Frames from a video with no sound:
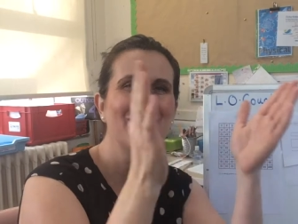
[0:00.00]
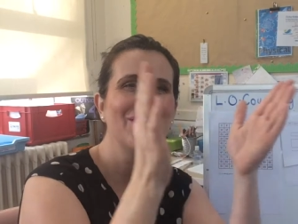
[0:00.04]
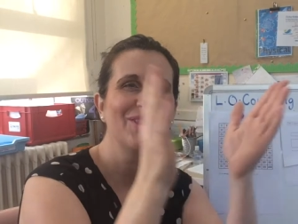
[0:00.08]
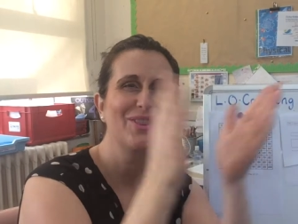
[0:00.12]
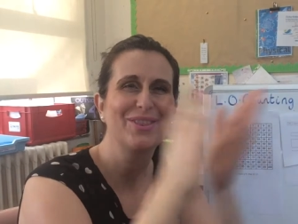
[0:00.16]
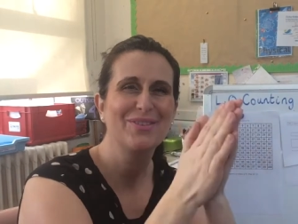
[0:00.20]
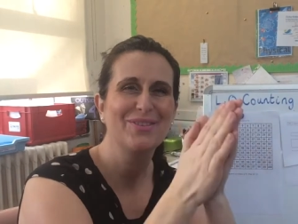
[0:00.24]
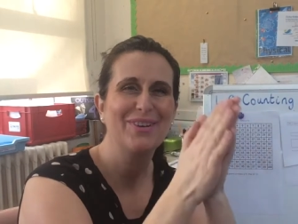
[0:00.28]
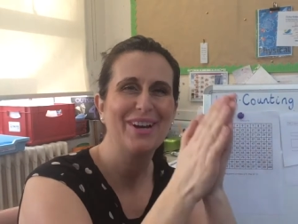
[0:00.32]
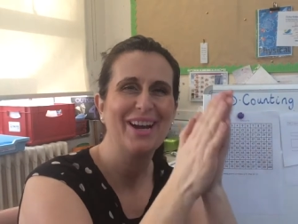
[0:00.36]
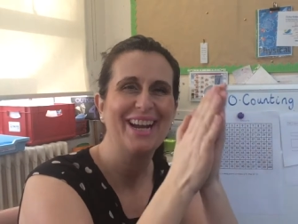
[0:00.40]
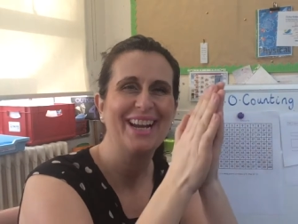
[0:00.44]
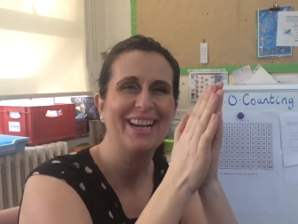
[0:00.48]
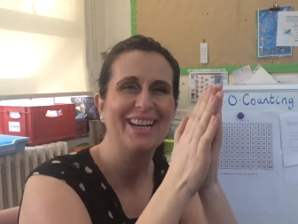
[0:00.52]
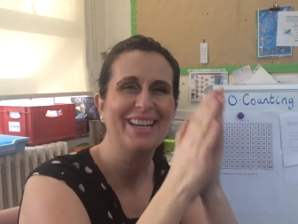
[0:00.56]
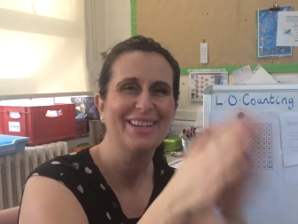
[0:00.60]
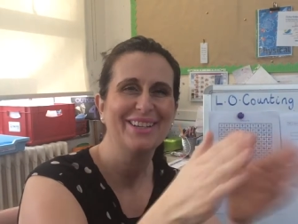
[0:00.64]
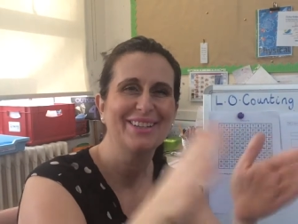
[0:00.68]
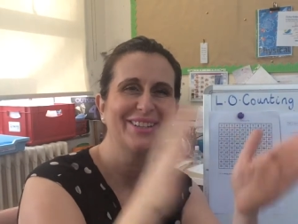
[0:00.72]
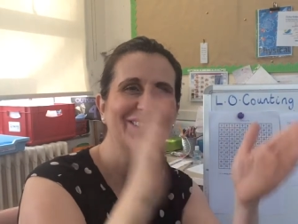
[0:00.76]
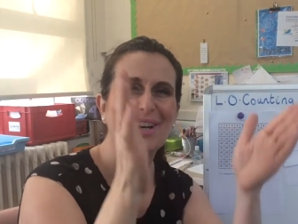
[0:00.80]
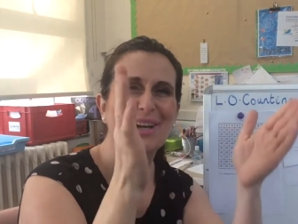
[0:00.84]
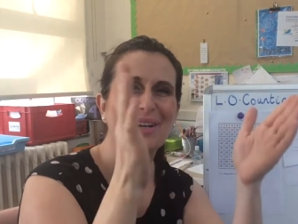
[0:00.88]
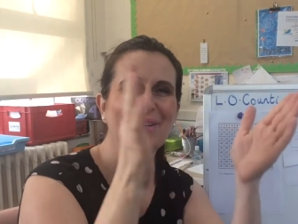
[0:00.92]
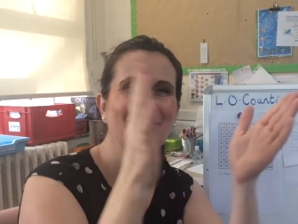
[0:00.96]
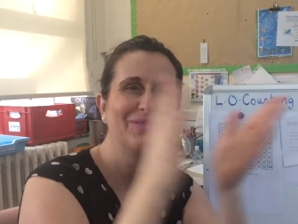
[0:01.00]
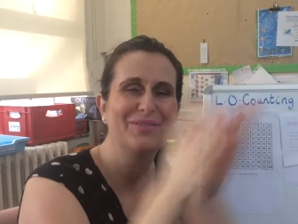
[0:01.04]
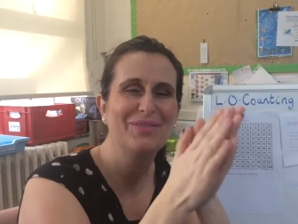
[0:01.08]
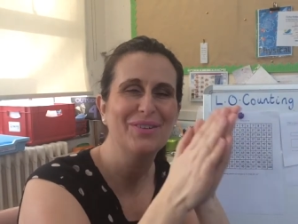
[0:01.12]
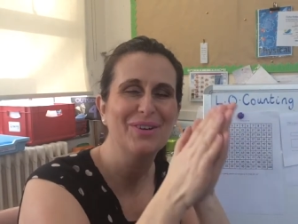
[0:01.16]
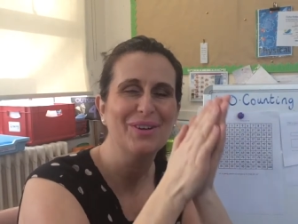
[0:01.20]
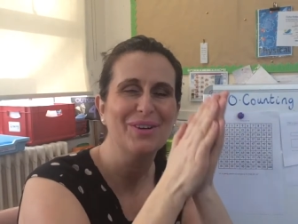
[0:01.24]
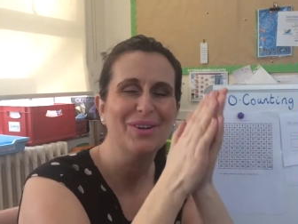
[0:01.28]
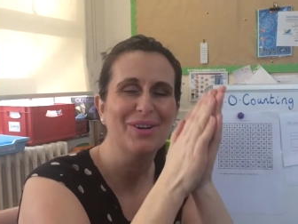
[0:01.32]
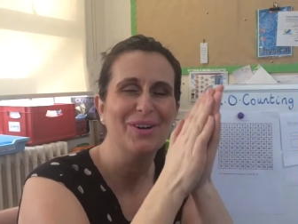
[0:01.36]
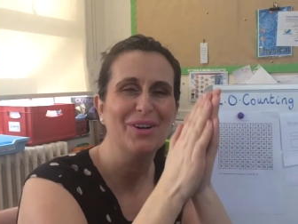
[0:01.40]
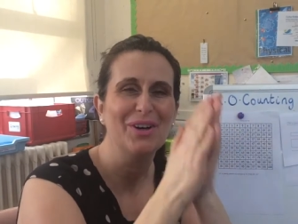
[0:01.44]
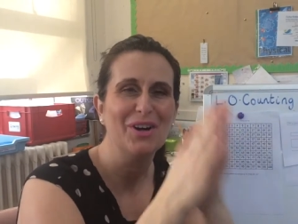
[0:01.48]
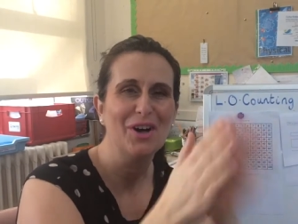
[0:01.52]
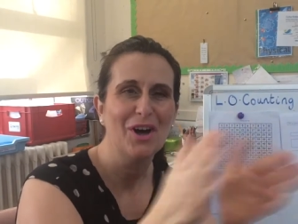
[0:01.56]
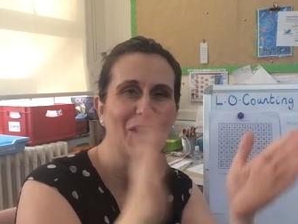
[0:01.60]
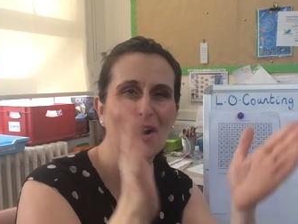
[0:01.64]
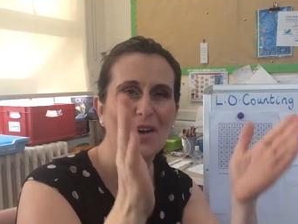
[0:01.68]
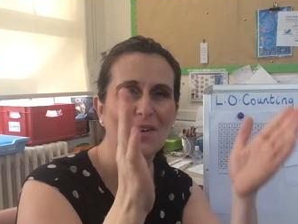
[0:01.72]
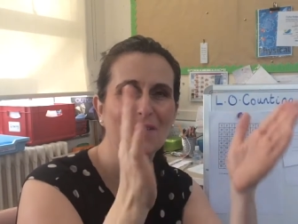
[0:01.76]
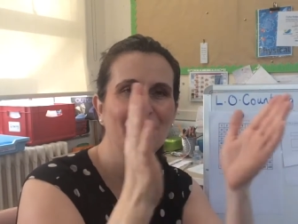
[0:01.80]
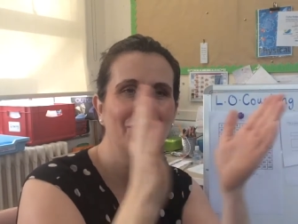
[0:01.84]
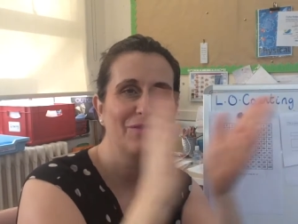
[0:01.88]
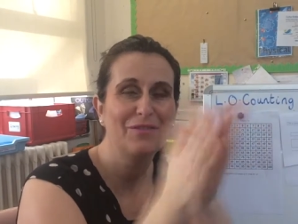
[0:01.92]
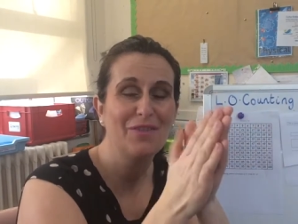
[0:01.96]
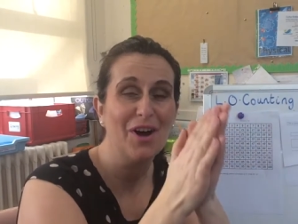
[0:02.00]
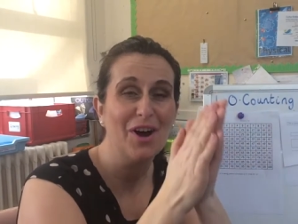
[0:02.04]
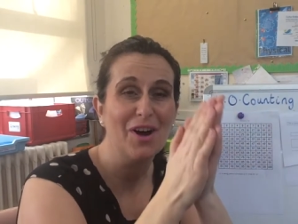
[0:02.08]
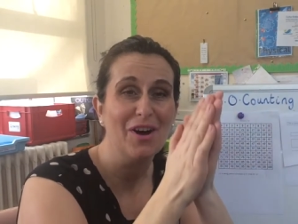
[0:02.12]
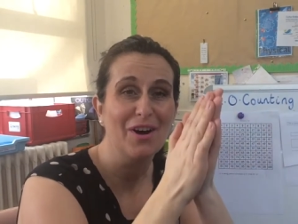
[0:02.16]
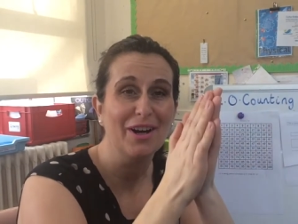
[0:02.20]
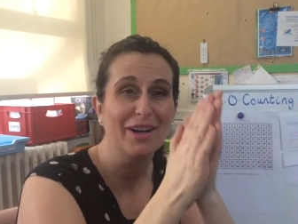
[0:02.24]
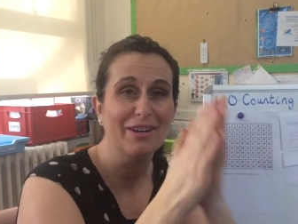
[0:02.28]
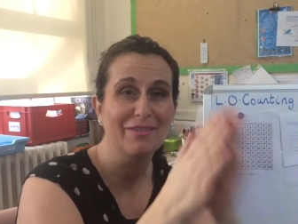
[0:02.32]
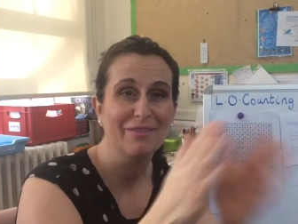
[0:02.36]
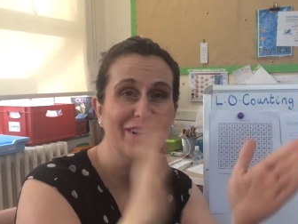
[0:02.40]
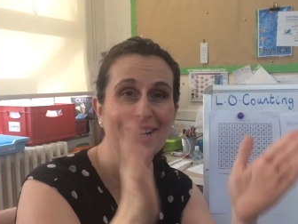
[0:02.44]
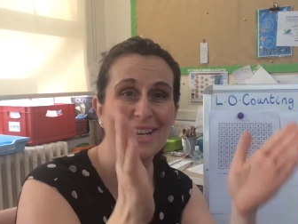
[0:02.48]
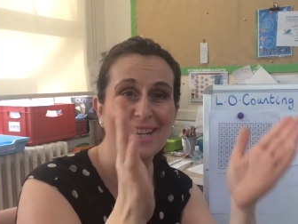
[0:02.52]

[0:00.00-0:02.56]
3, 4, 5,